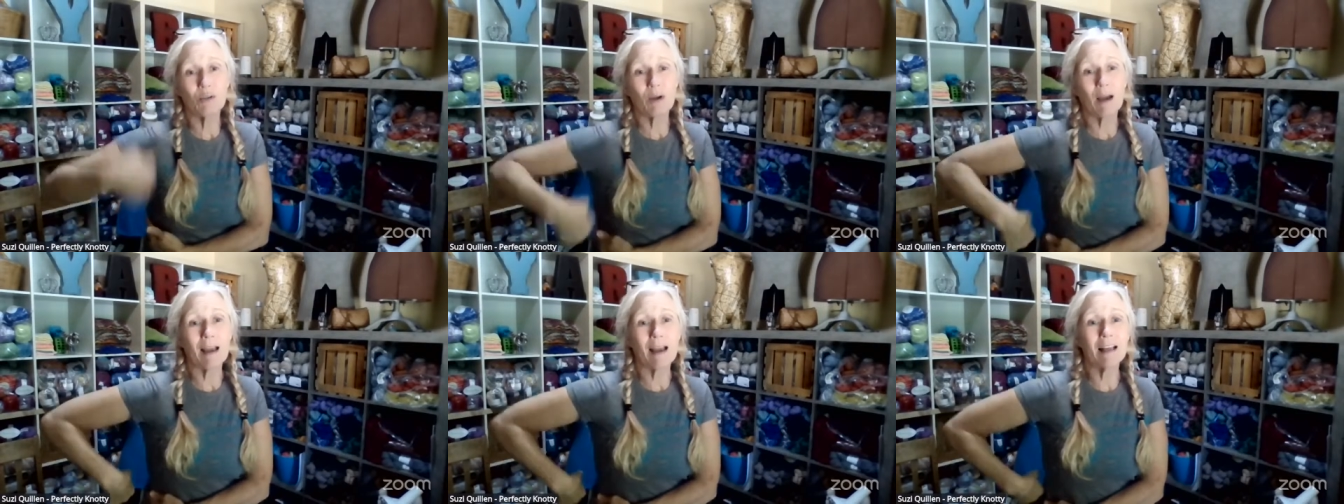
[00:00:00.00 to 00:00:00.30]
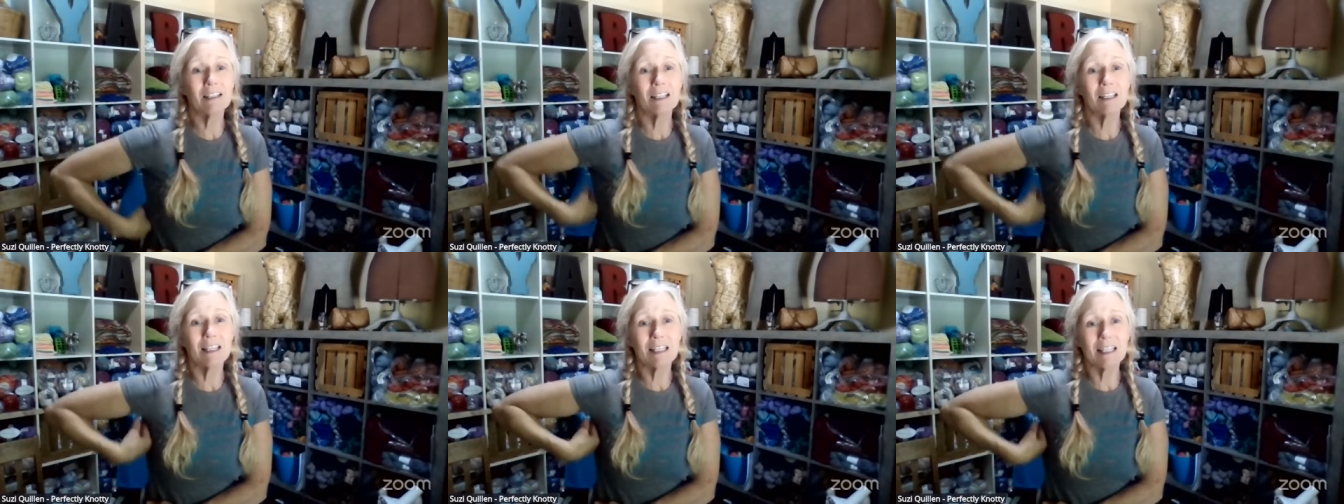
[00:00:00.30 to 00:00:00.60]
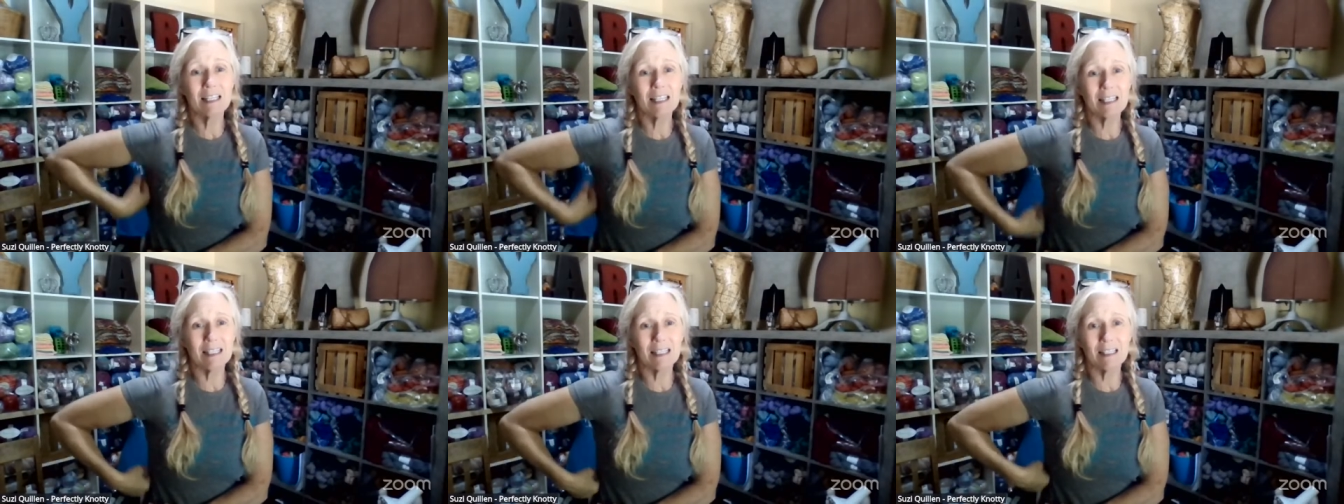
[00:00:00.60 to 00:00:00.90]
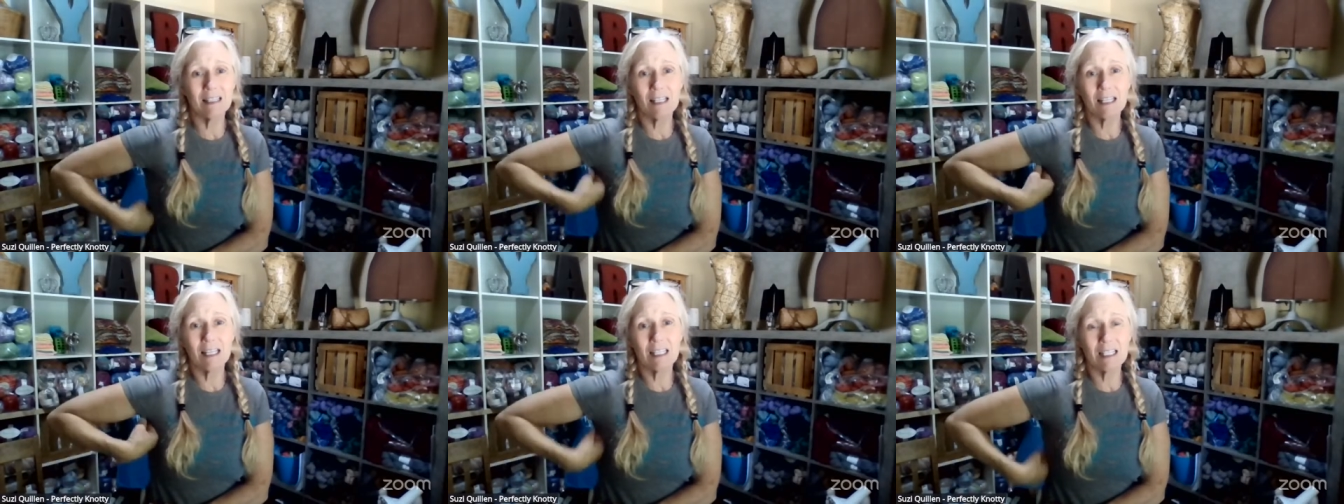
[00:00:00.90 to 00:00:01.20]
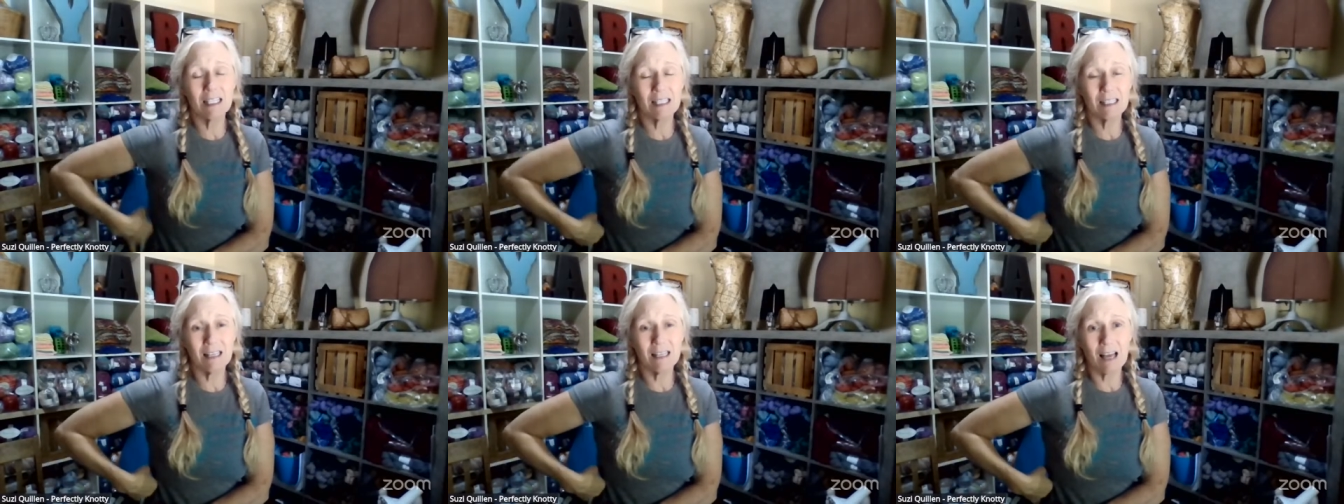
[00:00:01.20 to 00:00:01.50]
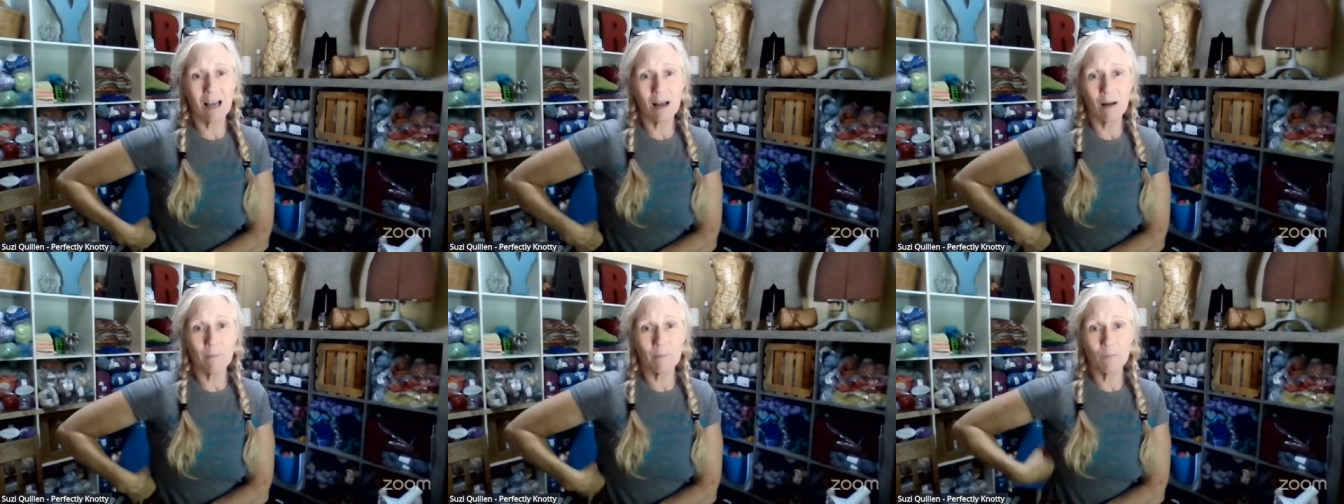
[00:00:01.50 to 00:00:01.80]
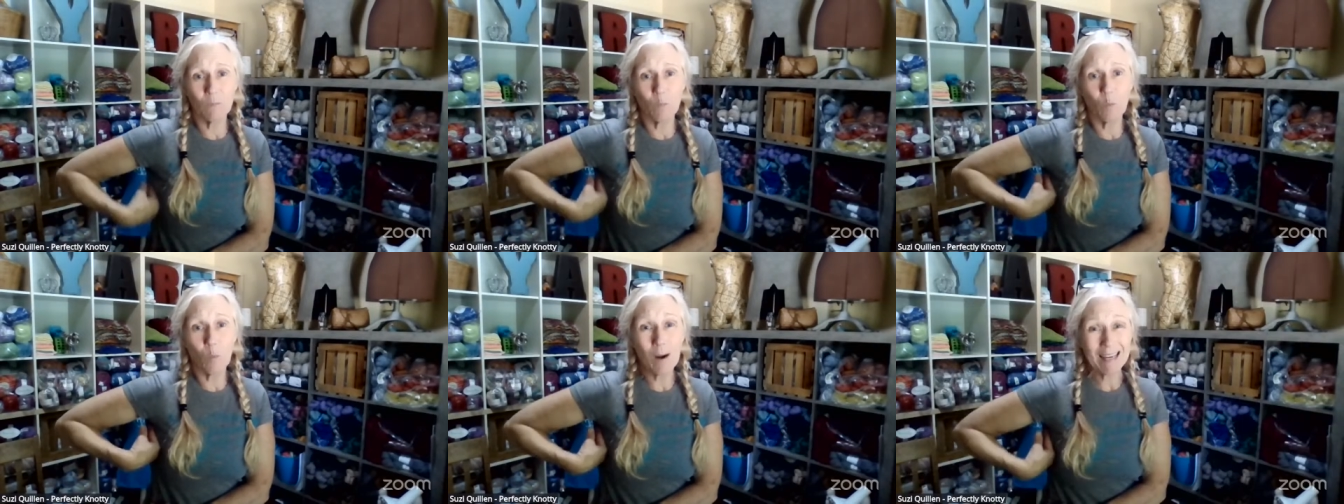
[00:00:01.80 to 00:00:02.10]
to this
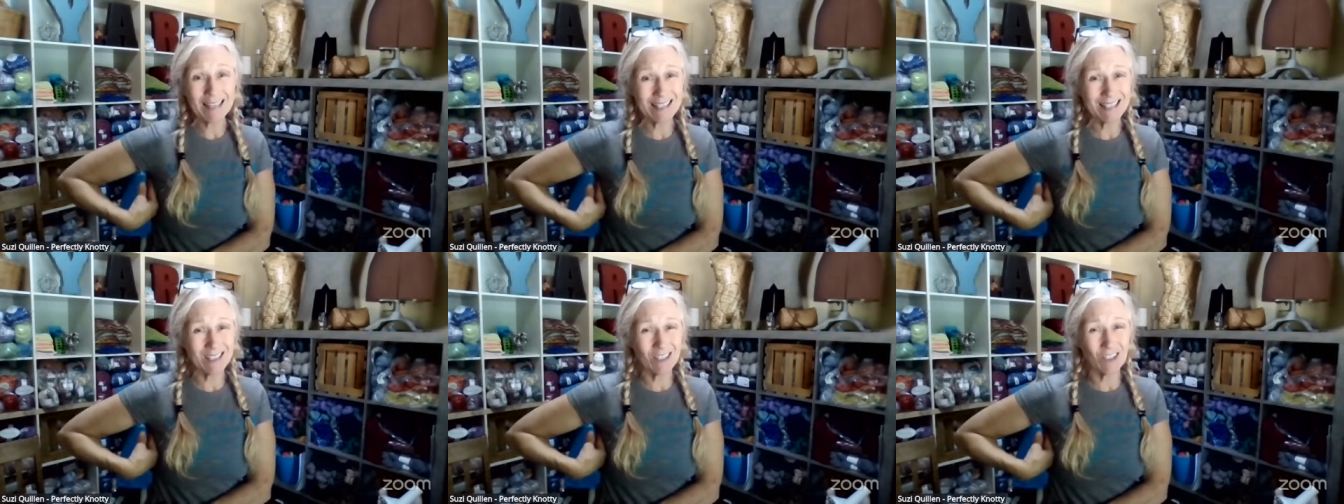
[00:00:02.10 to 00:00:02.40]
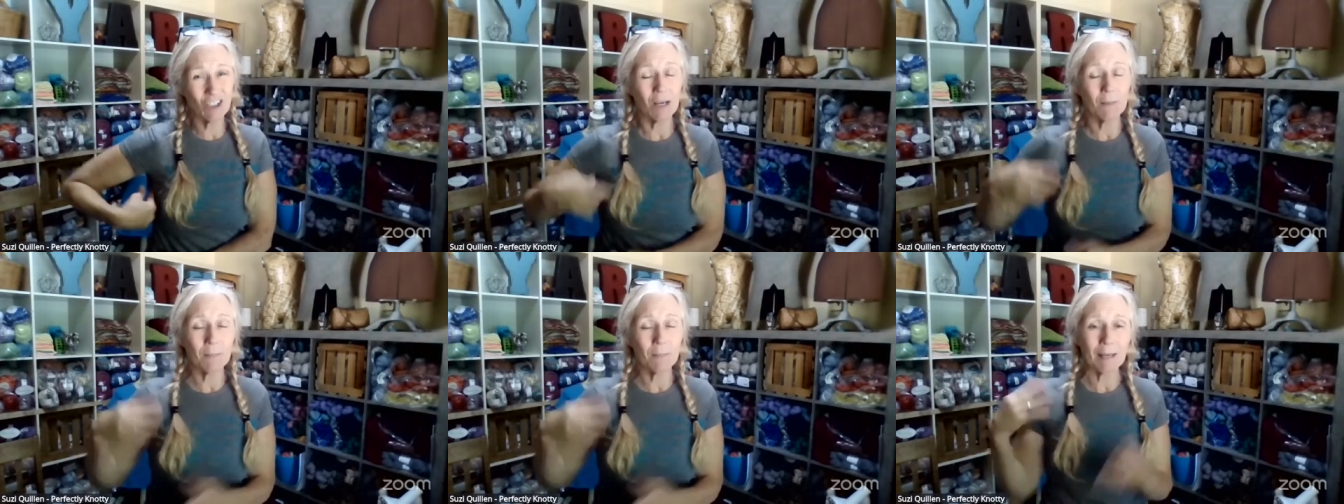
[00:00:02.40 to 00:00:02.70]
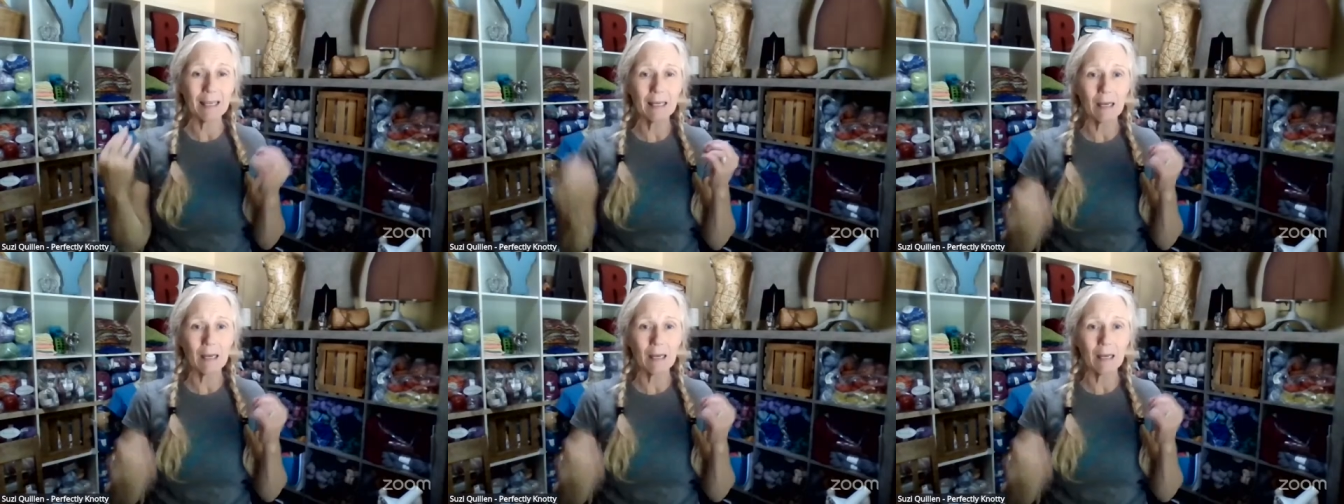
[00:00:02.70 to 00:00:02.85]
waist shaping